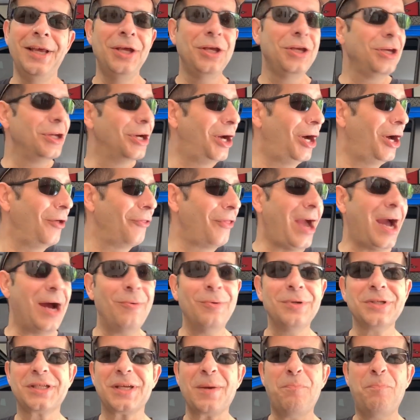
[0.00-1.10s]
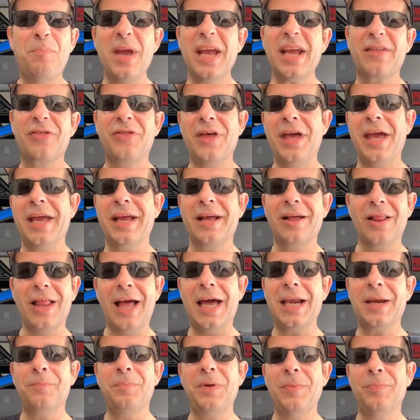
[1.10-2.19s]
You know, that was a big thing. A
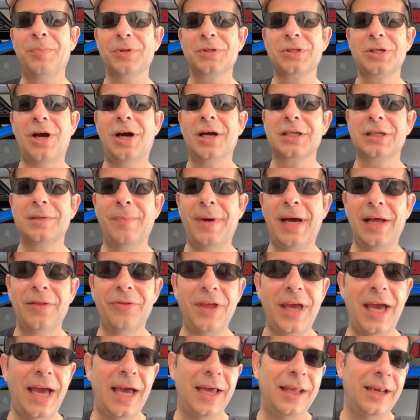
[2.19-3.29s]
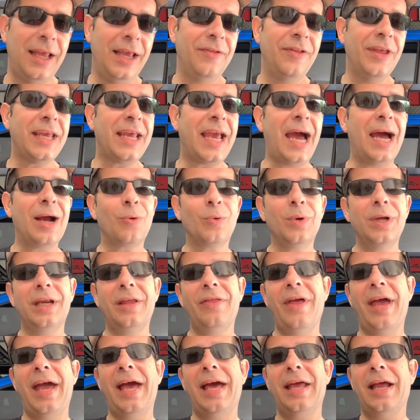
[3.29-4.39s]
lot of people talked about that, and they got rid of
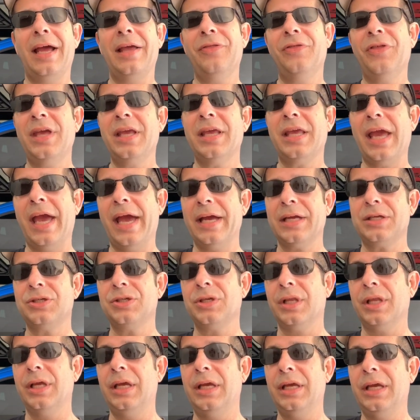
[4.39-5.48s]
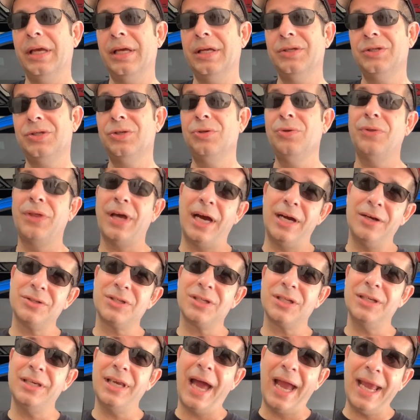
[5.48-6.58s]
that, I think, actually in
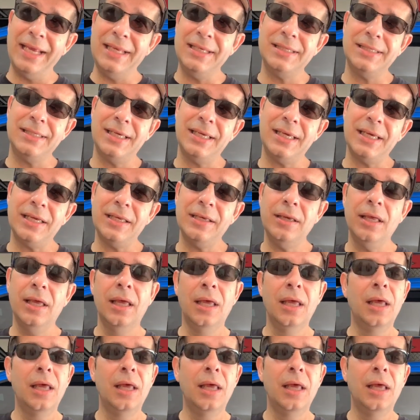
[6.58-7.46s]
2019.